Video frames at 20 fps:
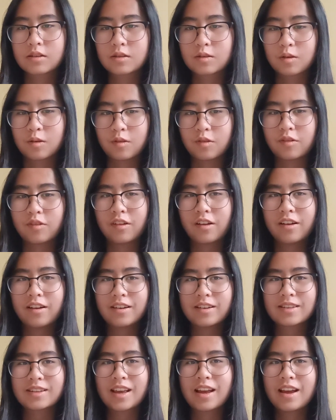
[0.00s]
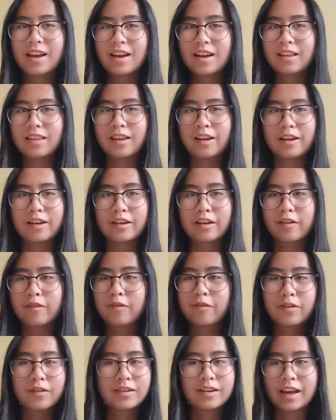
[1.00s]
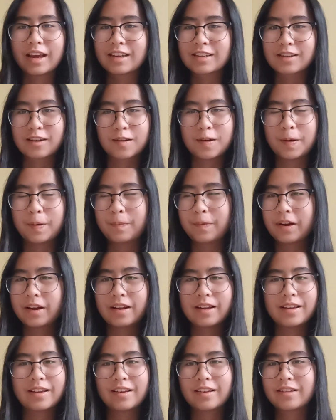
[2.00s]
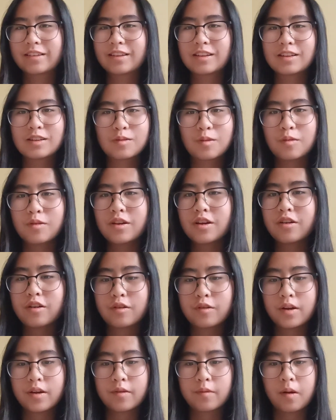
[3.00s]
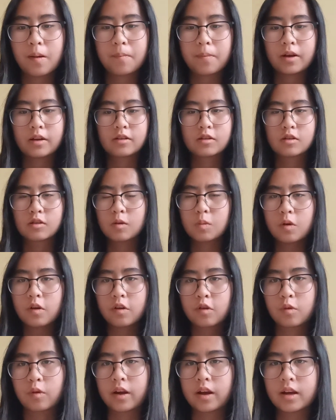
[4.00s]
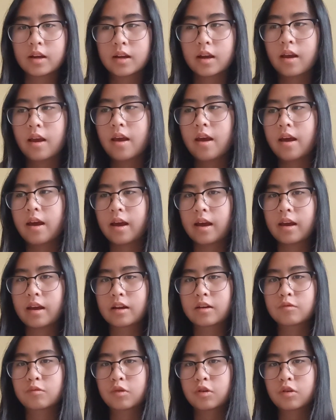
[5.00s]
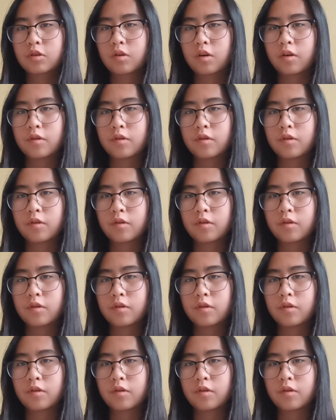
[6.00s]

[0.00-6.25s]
school vlogs like a few days ago but this whole year already went by super quick and we're